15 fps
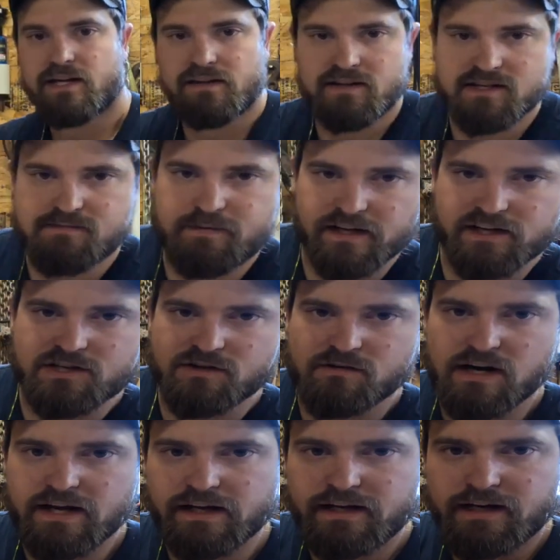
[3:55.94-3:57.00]
In this picture
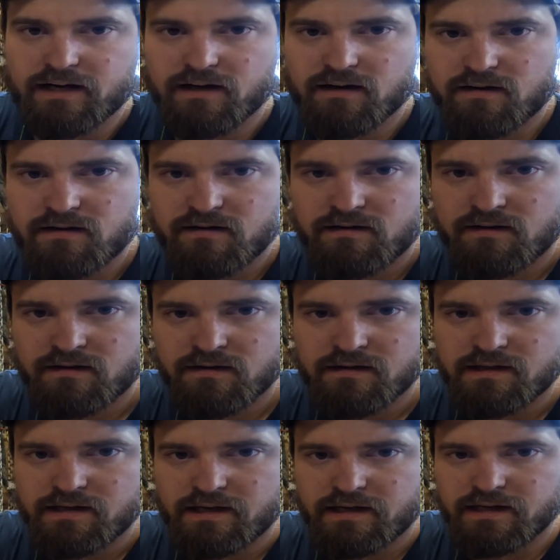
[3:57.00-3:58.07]
right here,
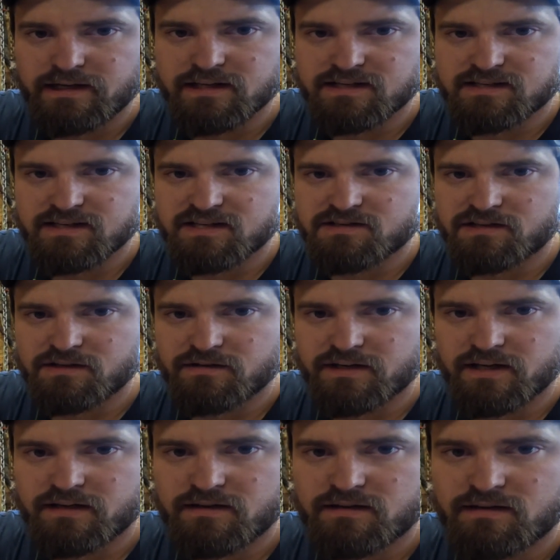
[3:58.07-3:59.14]
it is this unit.